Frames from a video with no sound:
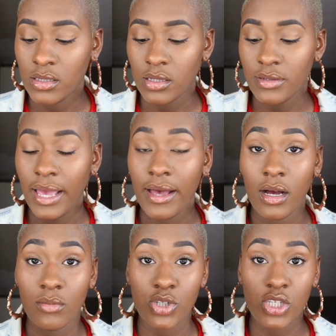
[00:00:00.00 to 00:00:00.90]
So yeah,
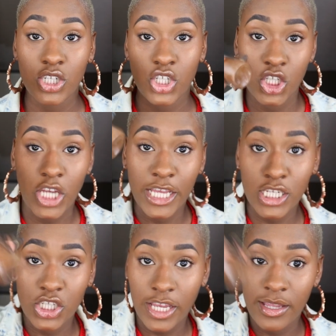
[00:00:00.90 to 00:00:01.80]
I'm just gonna shake
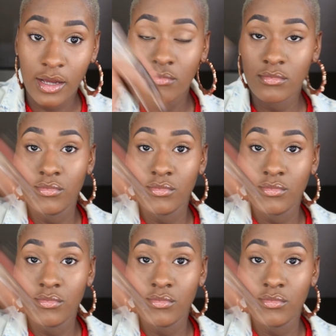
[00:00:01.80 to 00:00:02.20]
it up.